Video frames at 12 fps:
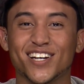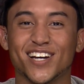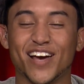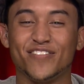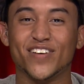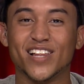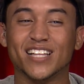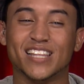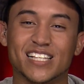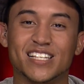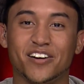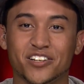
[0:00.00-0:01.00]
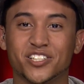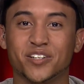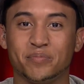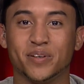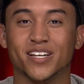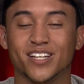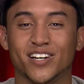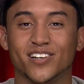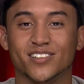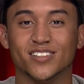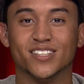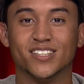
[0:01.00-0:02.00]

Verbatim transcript: good. I feel like that's how it should be, you know.